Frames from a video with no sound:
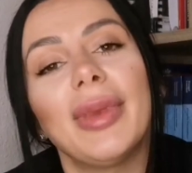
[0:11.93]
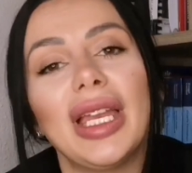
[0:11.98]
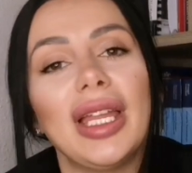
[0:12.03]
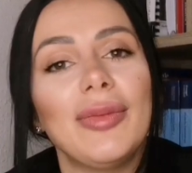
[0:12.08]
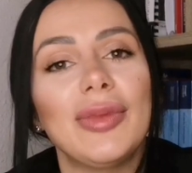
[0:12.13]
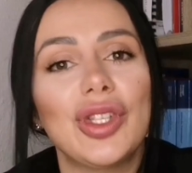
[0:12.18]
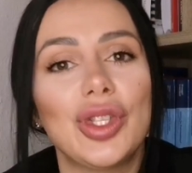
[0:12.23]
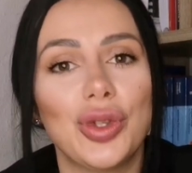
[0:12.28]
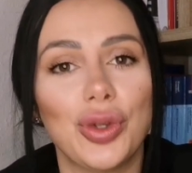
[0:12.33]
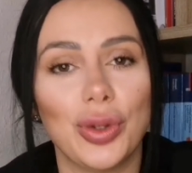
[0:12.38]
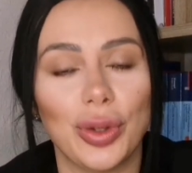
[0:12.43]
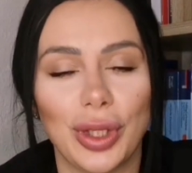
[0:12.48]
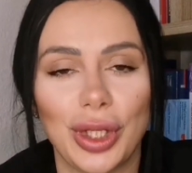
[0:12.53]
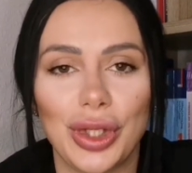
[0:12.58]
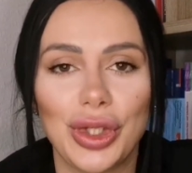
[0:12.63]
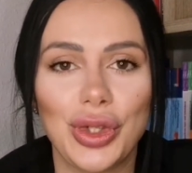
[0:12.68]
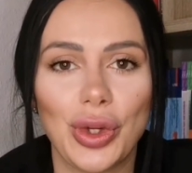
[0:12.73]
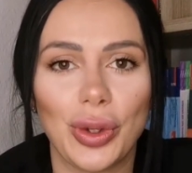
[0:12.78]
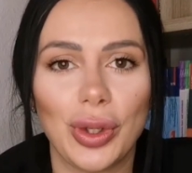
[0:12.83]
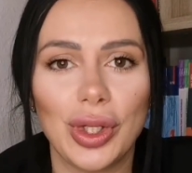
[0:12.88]
My name is
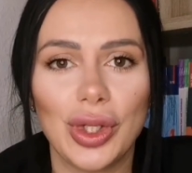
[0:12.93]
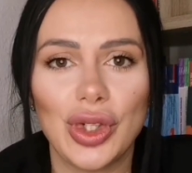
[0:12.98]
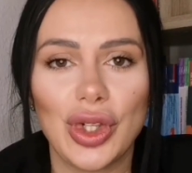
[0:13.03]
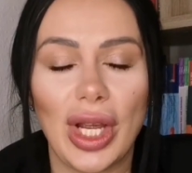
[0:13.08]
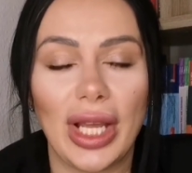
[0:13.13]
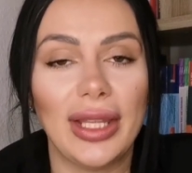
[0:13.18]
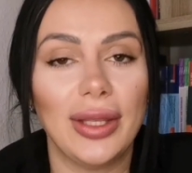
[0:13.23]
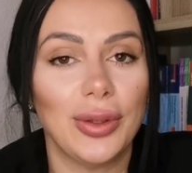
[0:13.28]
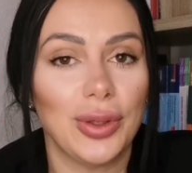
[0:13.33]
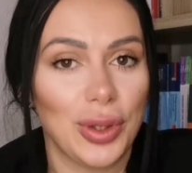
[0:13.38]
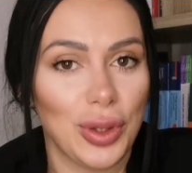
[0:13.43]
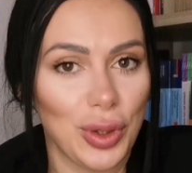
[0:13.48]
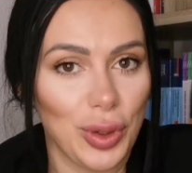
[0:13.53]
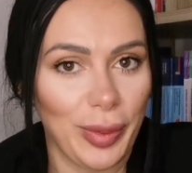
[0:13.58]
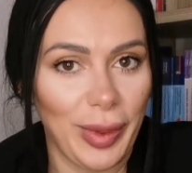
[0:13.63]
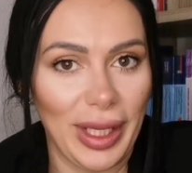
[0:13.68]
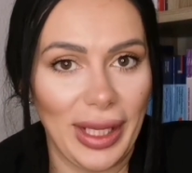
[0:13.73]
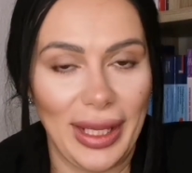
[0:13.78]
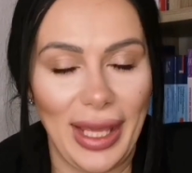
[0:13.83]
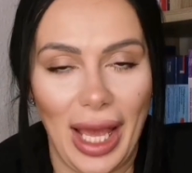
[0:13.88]
Julia George. I used to
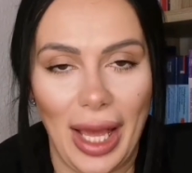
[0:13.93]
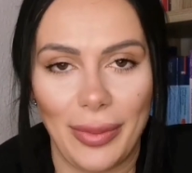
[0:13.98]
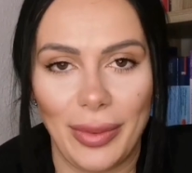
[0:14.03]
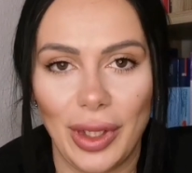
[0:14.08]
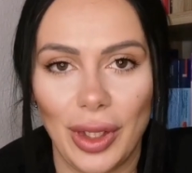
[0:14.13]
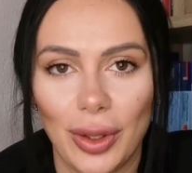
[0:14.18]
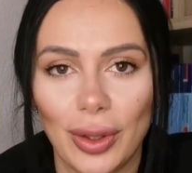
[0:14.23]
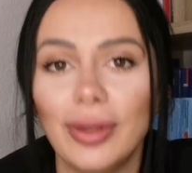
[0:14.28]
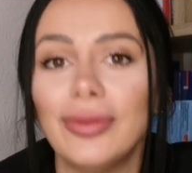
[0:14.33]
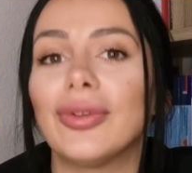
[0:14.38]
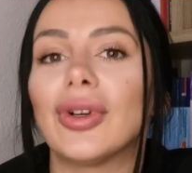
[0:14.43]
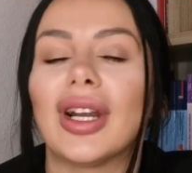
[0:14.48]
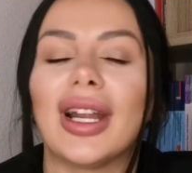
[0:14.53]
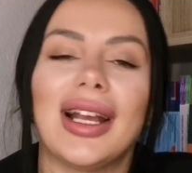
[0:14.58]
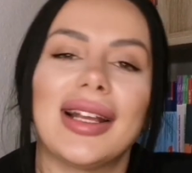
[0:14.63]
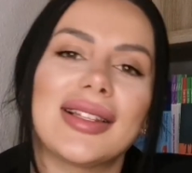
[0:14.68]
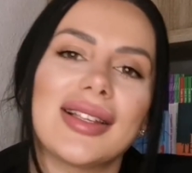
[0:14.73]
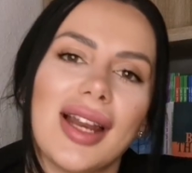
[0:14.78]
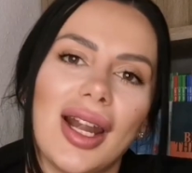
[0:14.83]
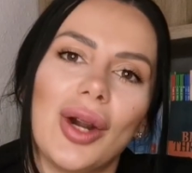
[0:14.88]
be a cabin crew for
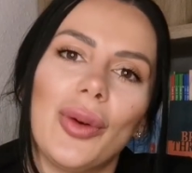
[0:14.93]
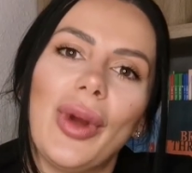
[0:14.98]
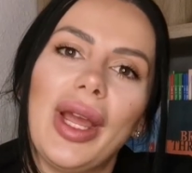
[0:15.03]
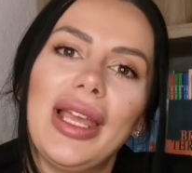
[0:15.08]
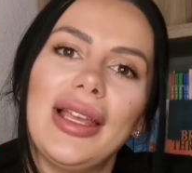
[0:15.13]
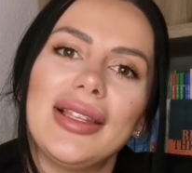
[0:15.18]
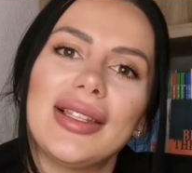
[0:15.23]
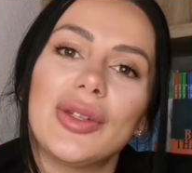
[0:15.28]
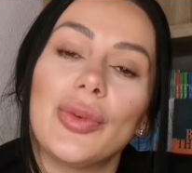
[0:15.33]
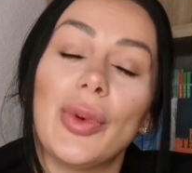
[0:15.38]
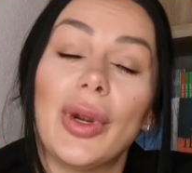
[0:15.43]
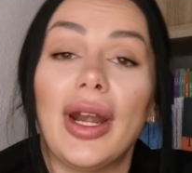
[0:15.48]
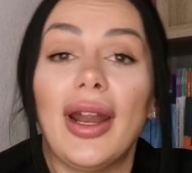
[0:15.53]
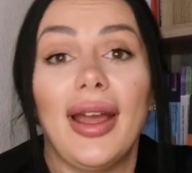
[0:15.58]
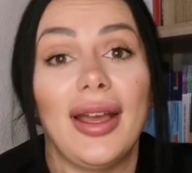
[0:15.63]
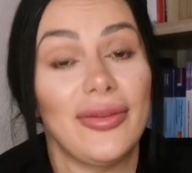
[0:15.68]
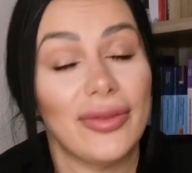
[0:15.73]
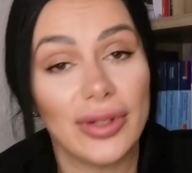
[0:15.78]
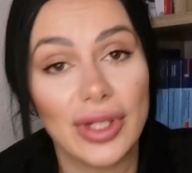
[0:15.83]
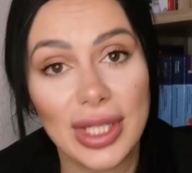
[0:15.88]
Qatar Airways, where
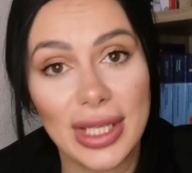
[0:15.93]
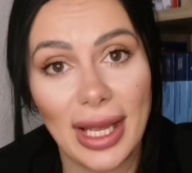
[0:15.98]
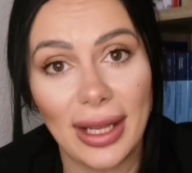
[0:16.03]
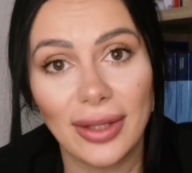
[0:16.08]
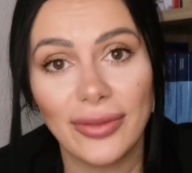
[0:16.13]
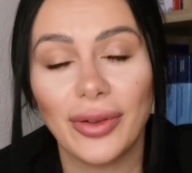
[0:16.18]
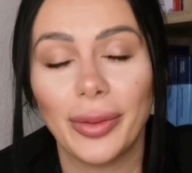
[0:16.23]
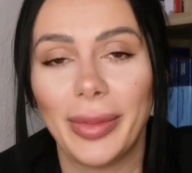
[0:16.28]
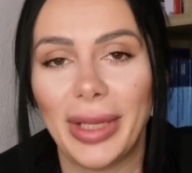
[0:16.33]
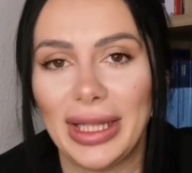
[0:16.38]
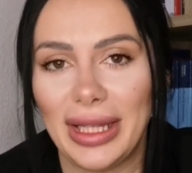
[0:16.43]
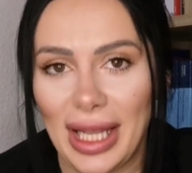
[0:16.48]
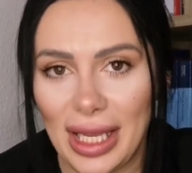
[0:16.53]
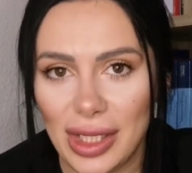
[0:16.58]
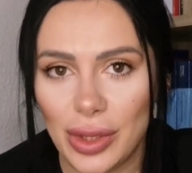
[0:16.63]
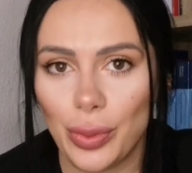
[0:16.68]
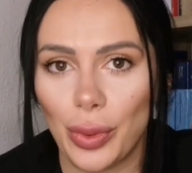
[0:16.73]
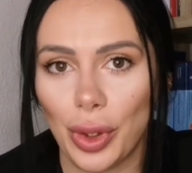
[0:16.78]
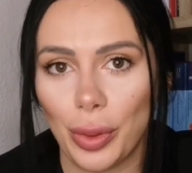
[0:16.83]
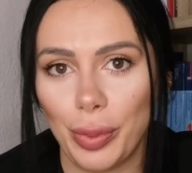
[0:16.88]
I have resigned from my
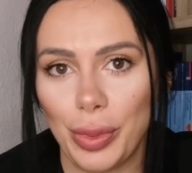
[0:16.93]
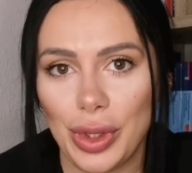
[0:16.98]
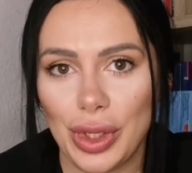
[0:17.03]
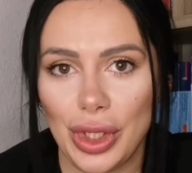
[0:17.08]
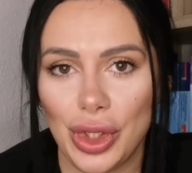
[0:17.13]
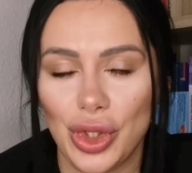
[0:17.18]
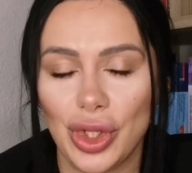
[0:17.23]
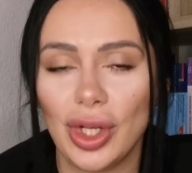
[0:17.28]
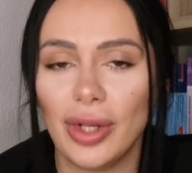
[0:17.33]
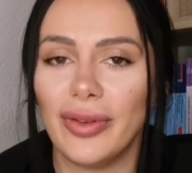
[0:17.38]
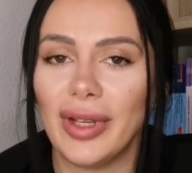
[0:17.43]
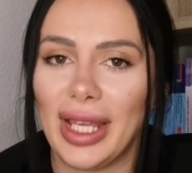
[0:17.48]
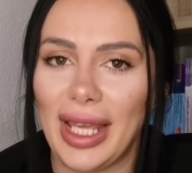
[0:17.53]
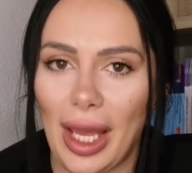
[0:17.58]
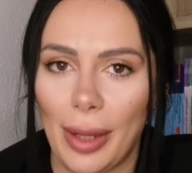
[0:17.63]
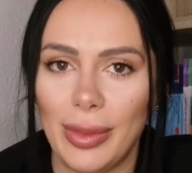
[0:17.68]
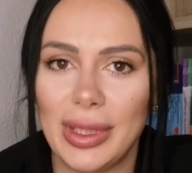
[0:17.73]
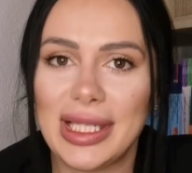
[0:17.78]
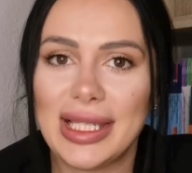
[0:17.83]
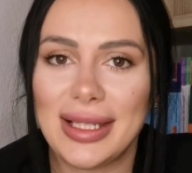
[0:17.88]
last work position of a
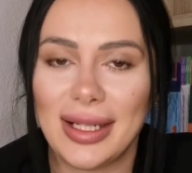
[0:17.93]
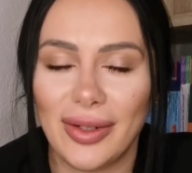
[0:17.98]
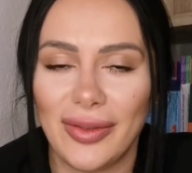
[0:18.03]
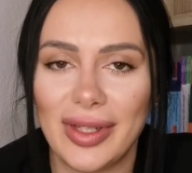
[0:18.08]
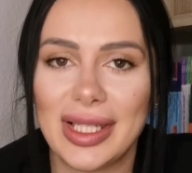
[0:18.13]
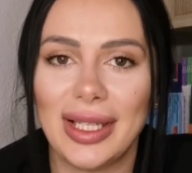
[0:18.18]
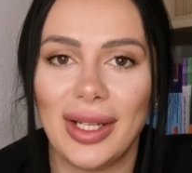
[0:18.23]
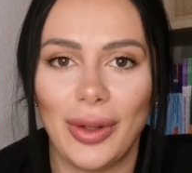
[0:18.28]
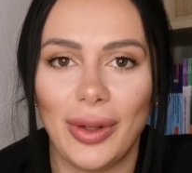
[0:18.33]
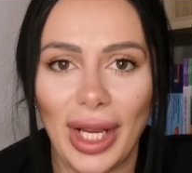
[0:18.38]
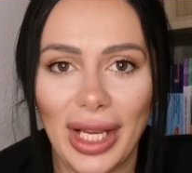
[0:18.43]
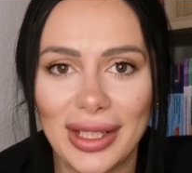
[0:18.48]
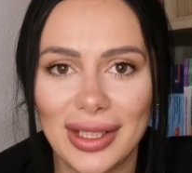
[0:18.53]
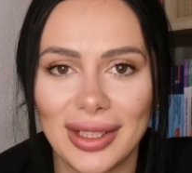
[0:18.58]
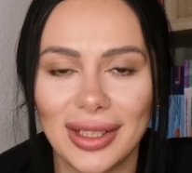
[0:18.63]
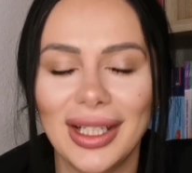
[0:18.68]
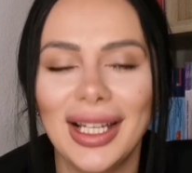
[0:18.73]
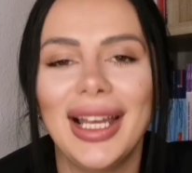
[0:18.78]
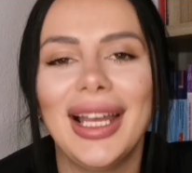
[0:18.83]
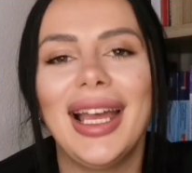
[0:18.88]
cabin service
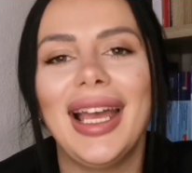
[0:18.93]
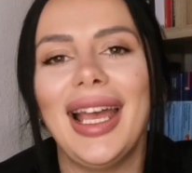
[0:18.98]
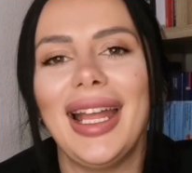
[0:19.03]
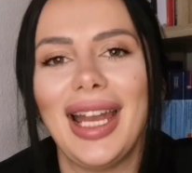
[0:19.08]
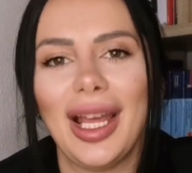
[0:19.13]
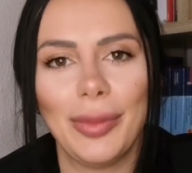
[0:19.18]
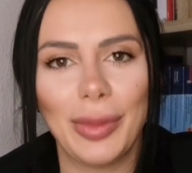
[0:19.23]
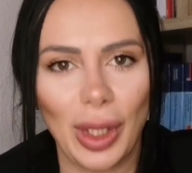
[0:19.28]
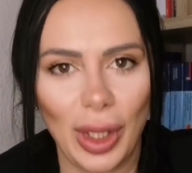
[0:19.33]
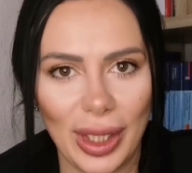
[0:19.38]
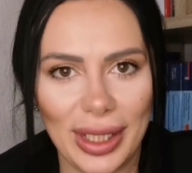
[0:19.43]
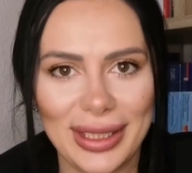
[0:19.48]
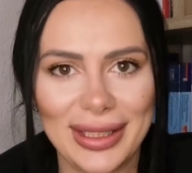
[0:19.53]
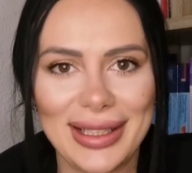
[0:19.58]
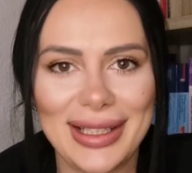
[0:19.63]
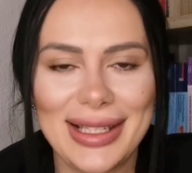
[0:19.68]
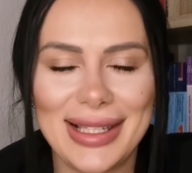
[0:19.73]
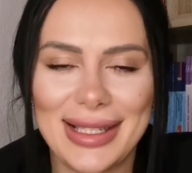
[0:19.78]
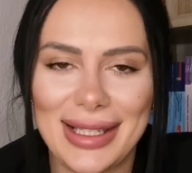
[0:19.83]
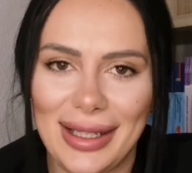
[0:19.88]
director, and I'm
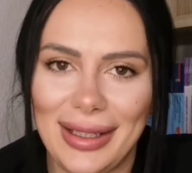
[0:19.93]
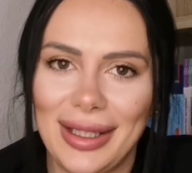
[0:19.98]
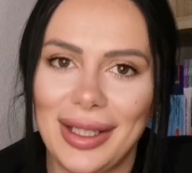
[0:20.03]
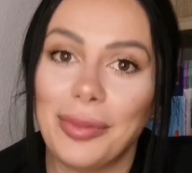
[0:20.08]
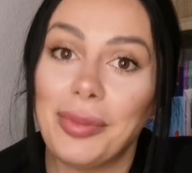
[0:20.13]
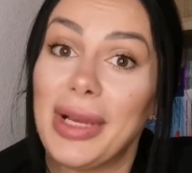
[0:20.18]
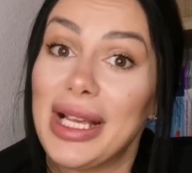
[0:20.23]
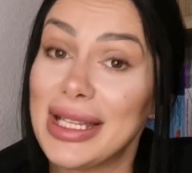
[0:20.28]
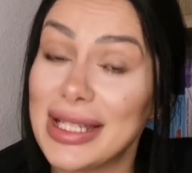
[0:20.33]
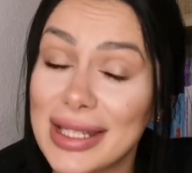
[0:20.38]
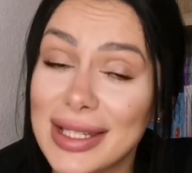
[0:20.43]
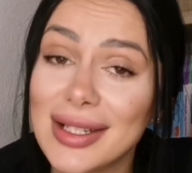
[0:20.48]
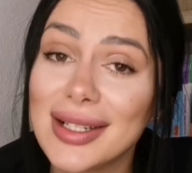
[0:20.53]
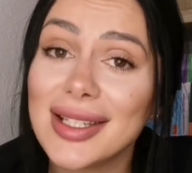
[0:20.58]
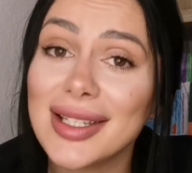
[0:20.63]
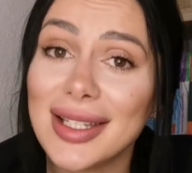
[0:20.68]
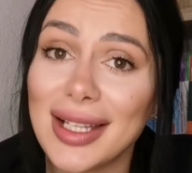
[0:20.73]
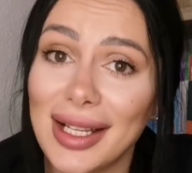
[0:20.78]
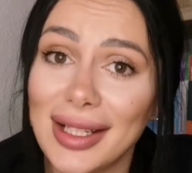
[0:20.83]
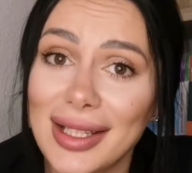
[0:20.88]
currently studying
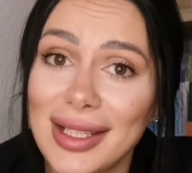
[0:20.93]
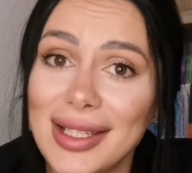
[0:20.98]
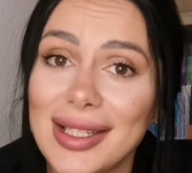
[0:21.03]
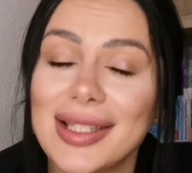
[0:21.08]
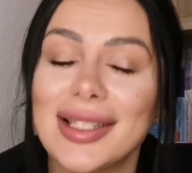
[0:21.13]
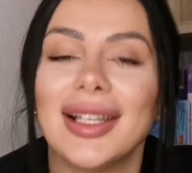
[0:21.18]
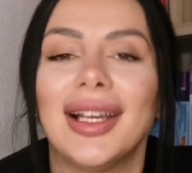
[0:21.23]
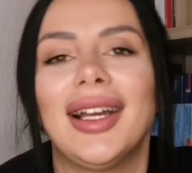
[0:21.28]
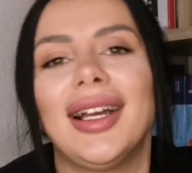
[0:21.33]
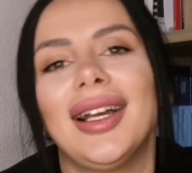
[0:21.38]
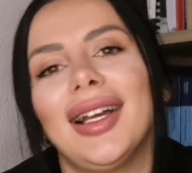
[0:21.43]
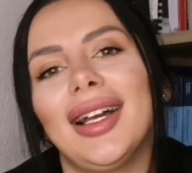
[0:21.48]
master's studies